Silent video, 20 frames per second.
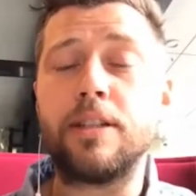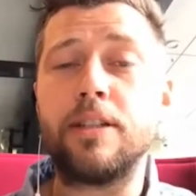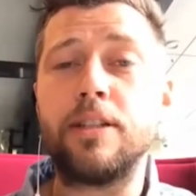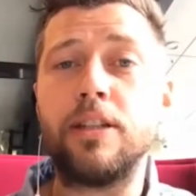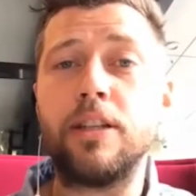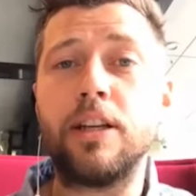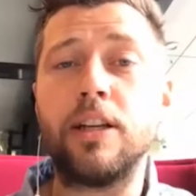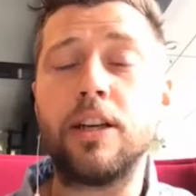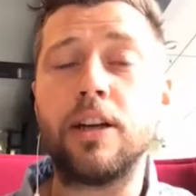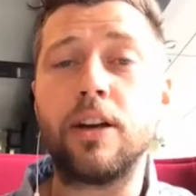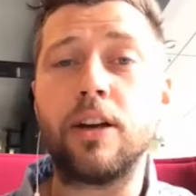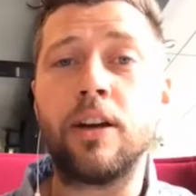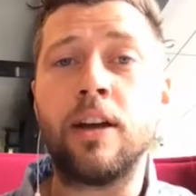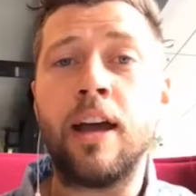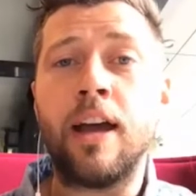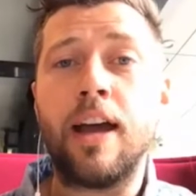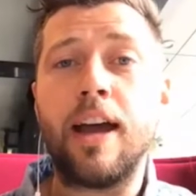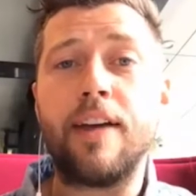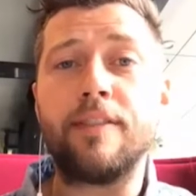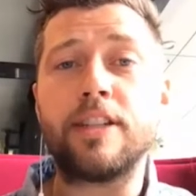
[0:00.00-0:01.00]
and you can go
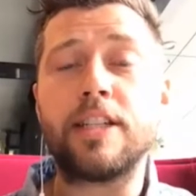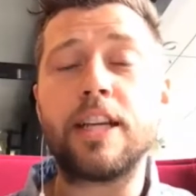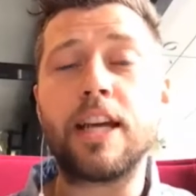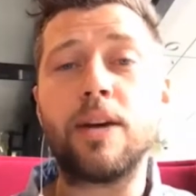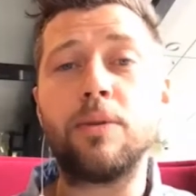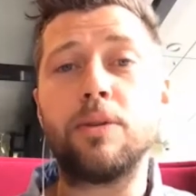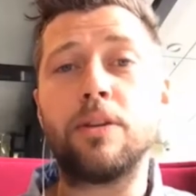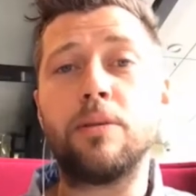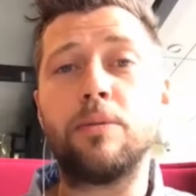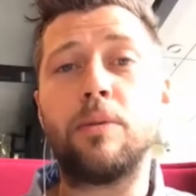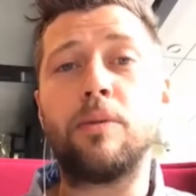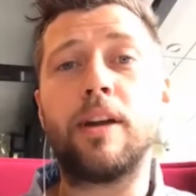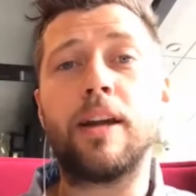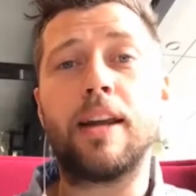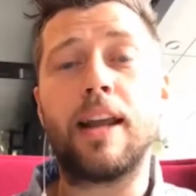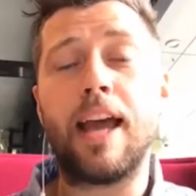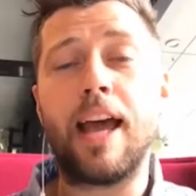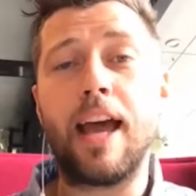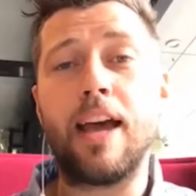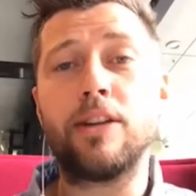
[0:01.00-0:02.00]
have a chat with them
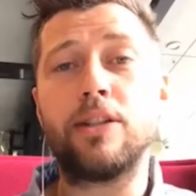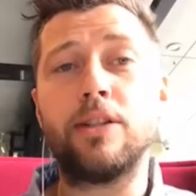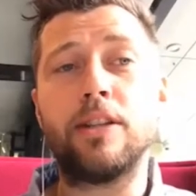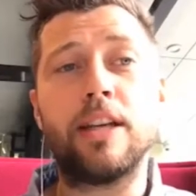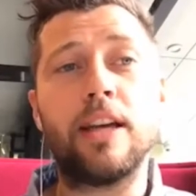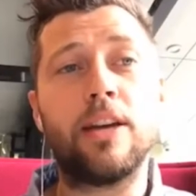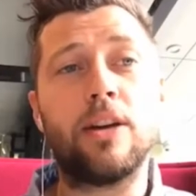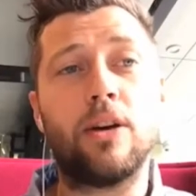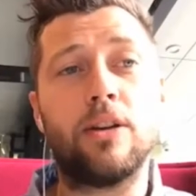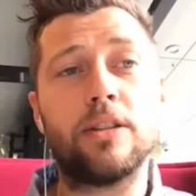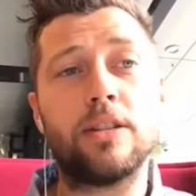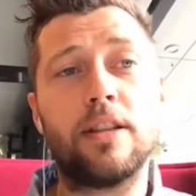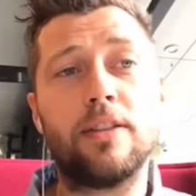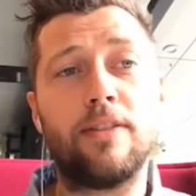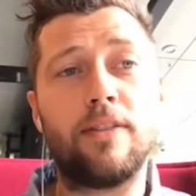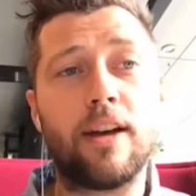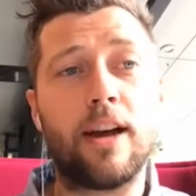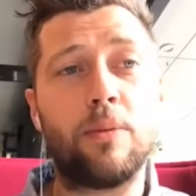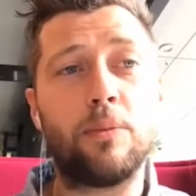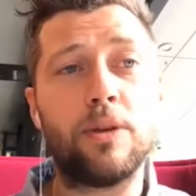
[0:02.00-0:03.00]
around how to get onto the
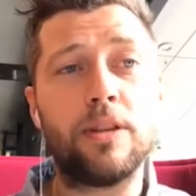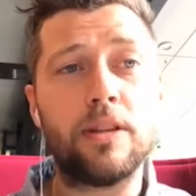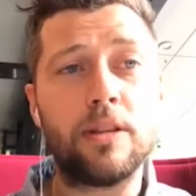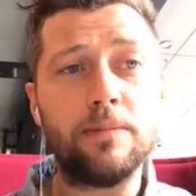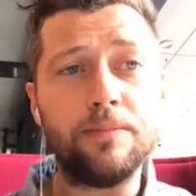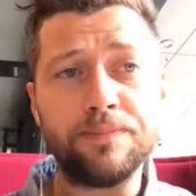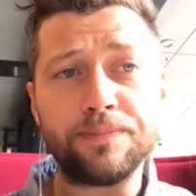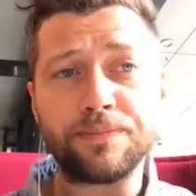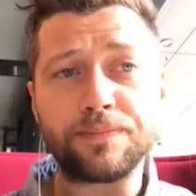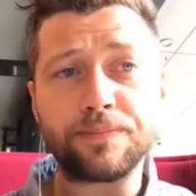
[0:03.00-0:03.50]
farm with them.